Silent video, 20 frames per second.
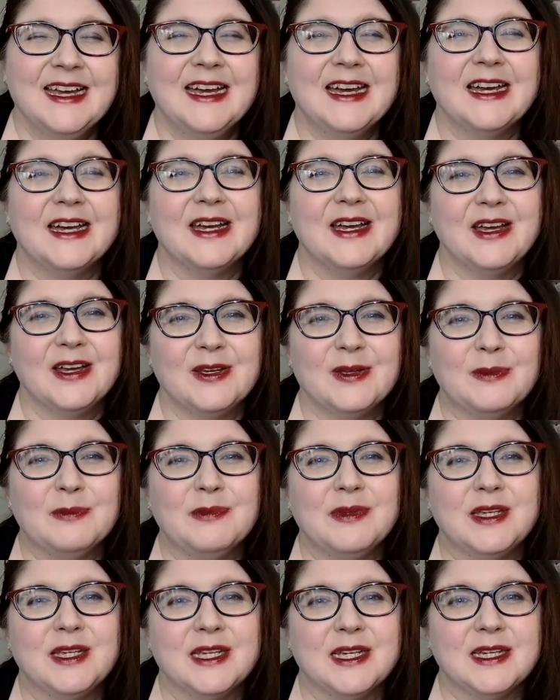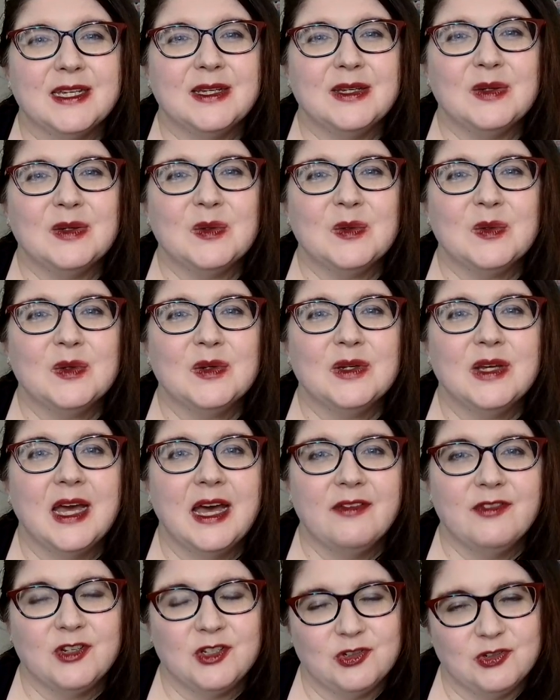I hope that you
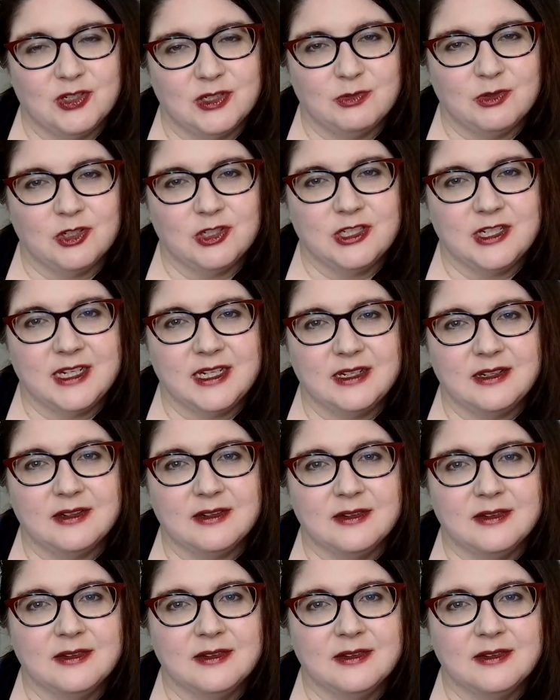have enjoyed watching.